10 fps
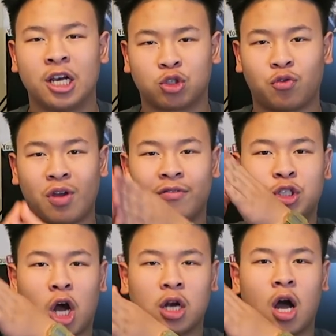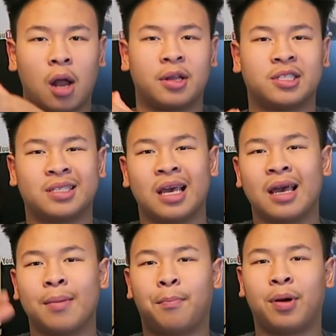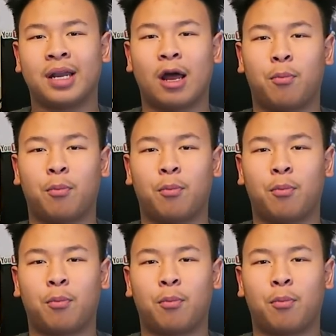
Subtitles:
So you have John Collins, put